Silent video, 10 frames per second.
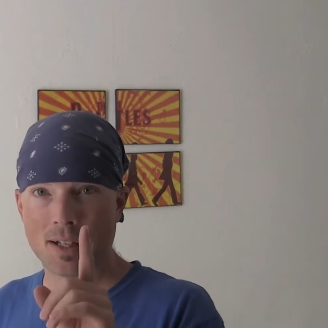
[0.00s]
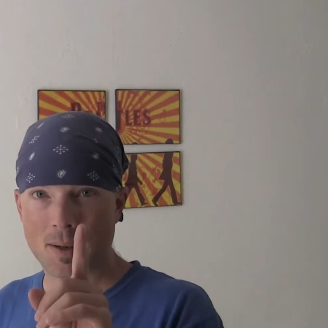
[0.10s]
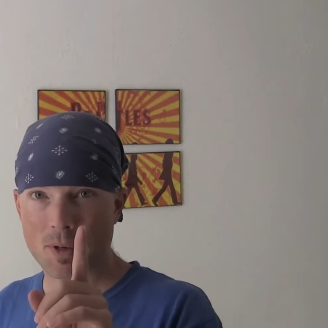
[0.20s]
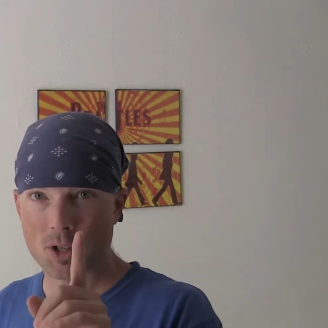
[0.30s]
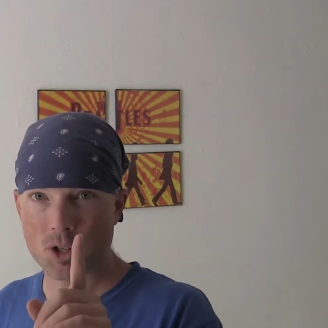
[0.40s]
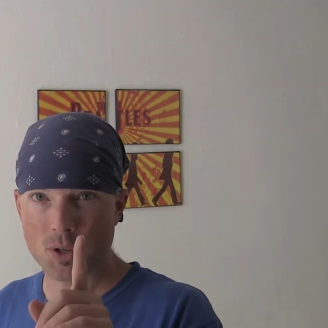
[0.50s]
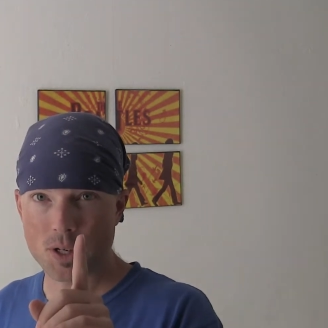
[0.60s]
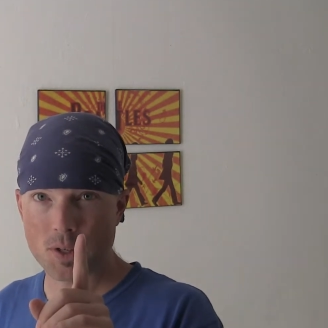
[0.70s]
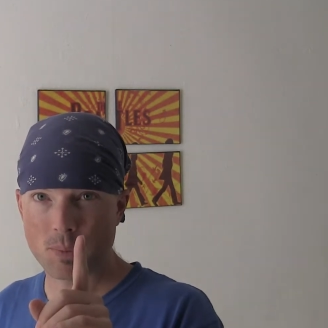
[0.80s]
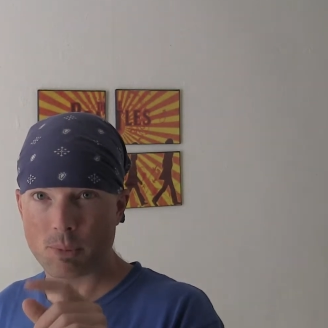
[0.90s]
I'm going to show you
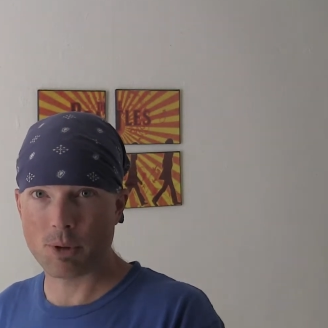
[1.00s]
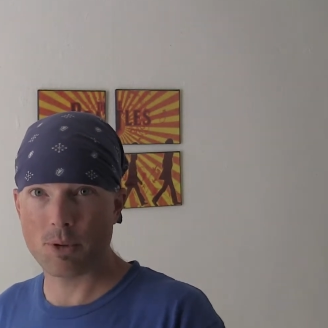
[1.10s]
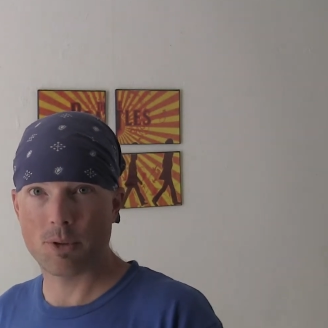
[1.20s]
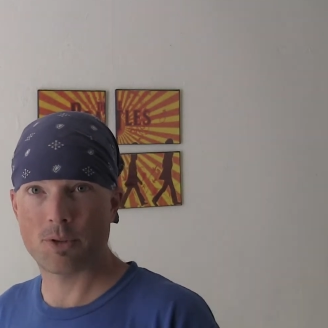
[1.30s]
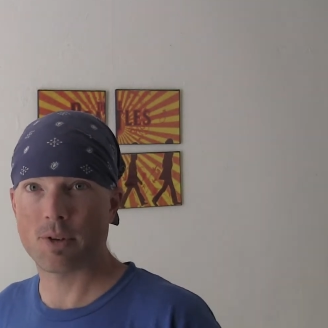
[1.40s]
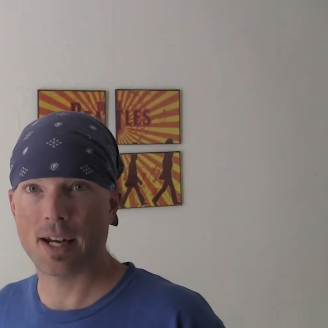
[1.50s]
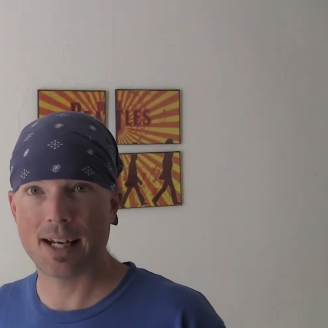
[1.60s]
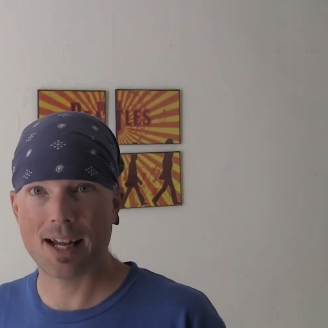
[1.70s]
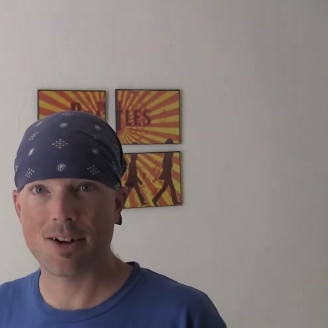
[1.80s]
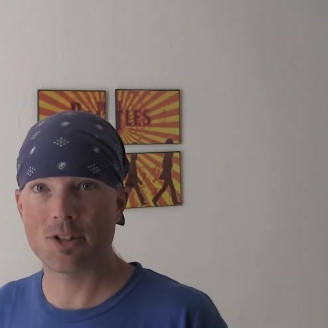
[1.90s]
some produce right
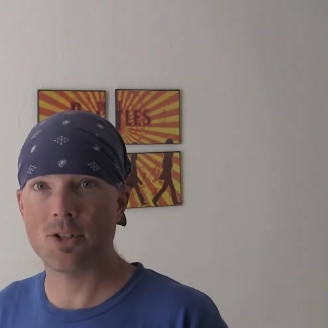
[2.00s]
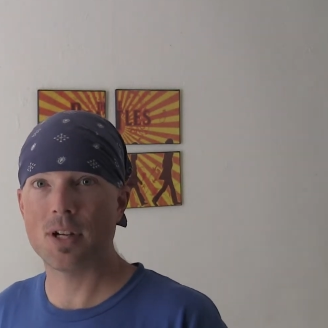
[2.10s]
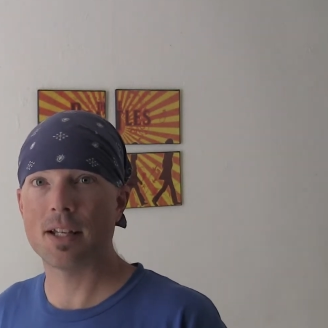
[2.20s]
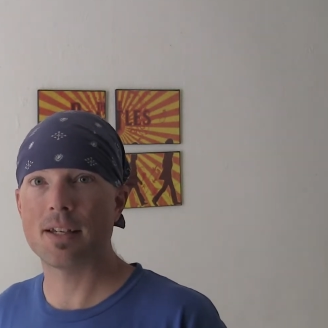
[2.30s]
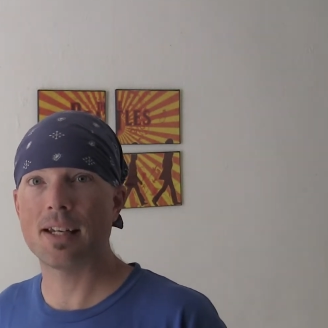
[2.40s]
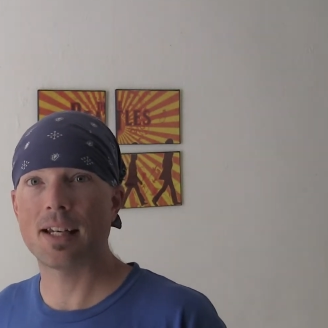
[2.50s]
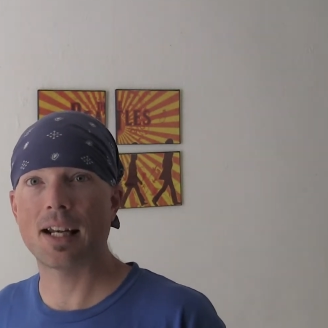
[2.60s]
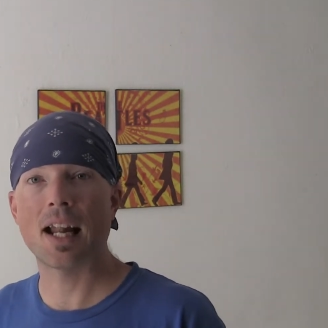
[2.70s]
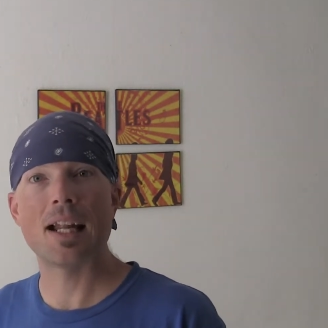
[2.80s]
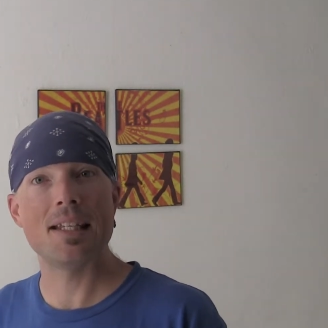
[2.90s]
now so you guys can get
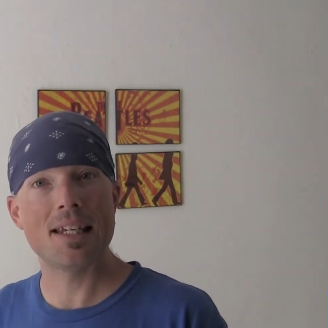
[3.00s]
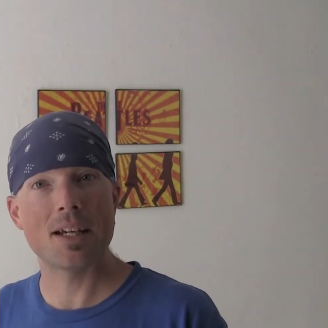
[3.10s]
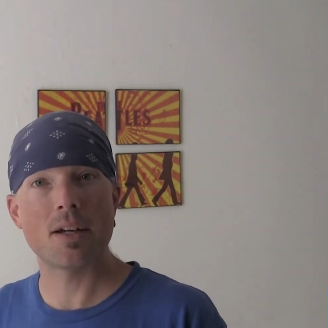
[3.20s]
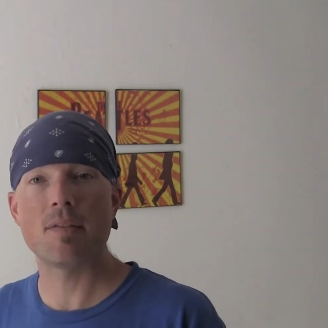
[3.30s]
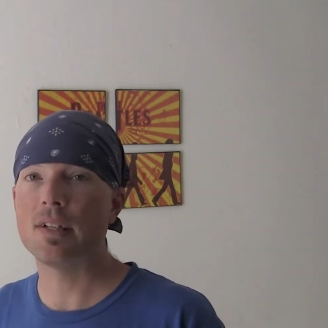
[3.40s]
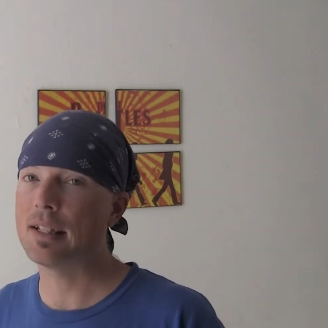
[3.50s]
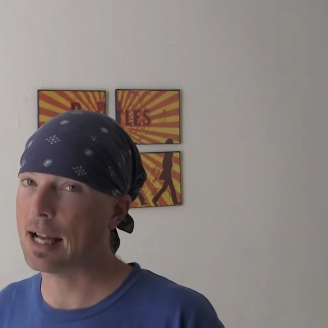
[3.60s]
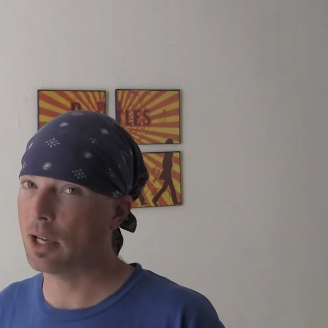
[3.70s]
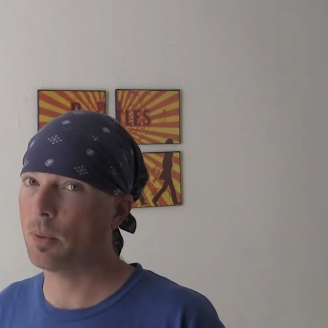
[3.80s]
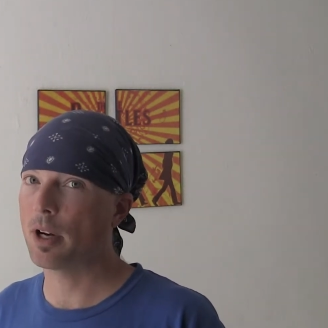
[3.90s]
an idea of
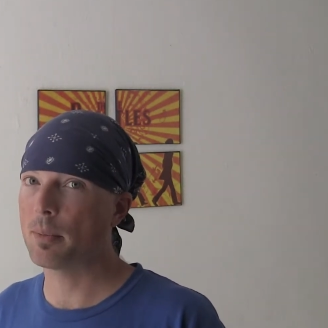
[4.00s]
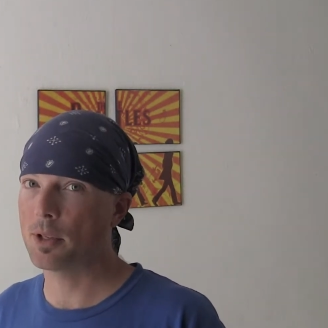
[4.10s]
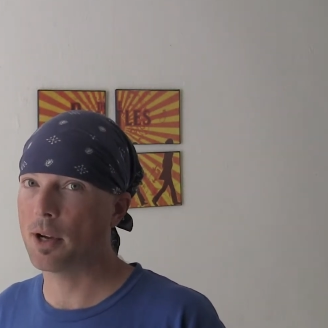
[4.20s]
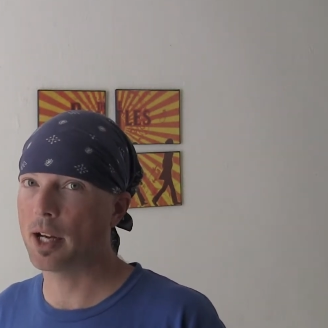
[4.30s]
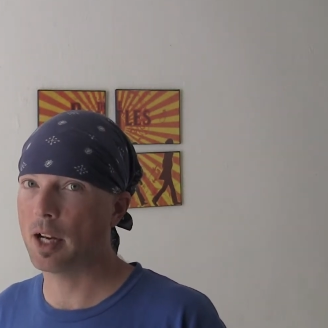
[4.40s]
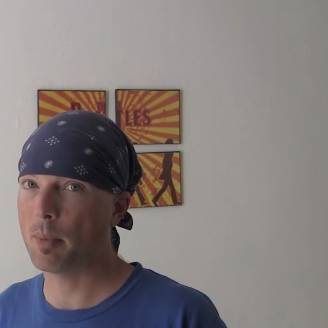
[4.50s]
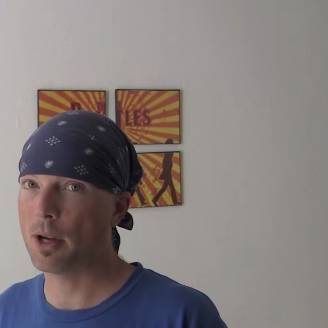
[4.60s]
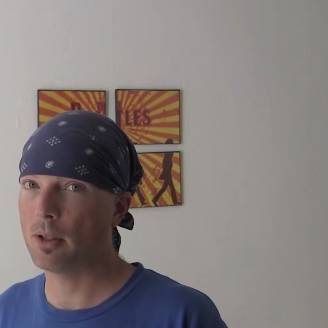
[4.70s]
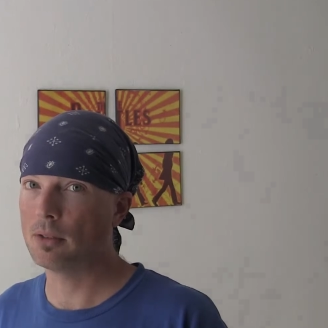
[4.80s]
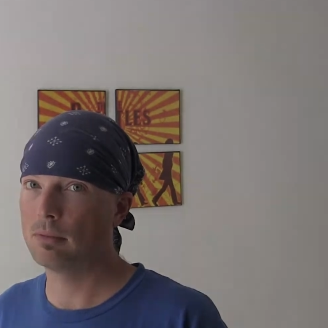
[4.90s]
exactly what I'm talking about.